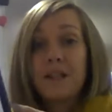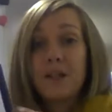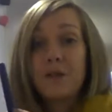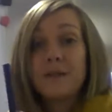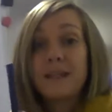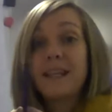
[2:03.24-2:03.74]
been
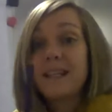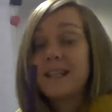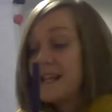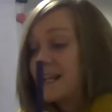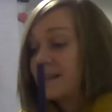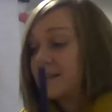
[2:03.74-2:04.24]
using
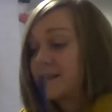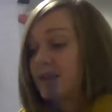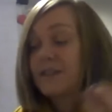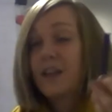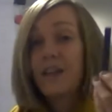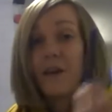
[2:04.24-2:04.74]

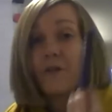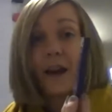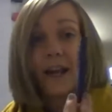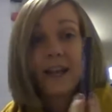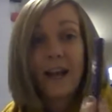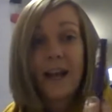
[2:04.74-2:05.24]
deans. So they
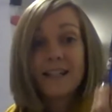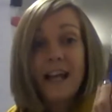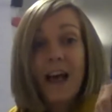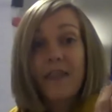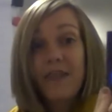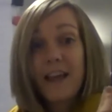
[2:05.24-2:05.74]
recognize
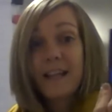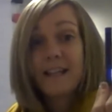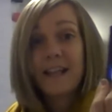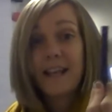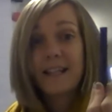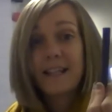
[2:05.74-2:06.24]
that
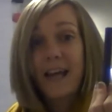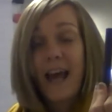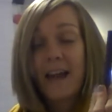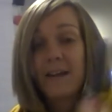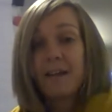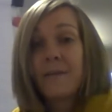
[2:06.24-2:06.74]
this is a
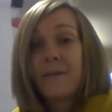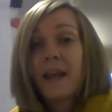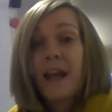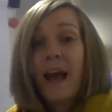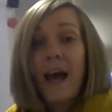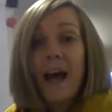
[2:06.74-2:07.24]
10
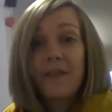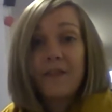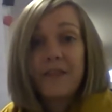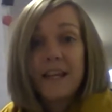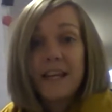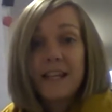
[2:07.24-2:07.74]

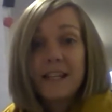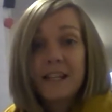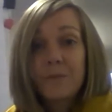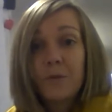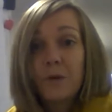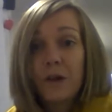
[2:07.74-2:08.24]
and
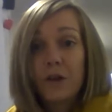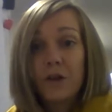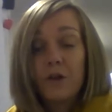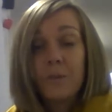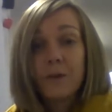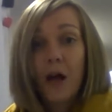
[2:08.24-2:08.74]
these smaller
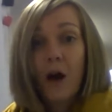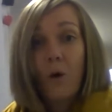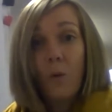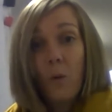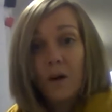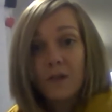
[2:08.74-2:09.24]
cubes
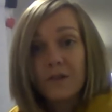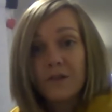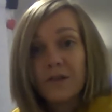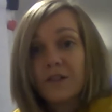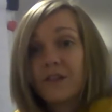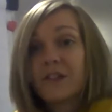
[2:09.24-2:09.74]
are
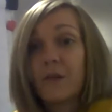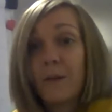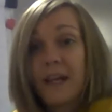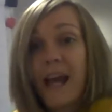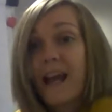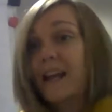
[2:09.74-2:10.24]
ones. So
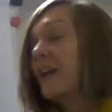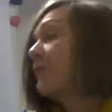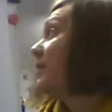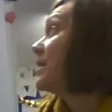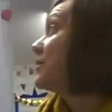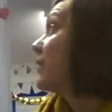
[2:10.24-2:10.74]
again, if we're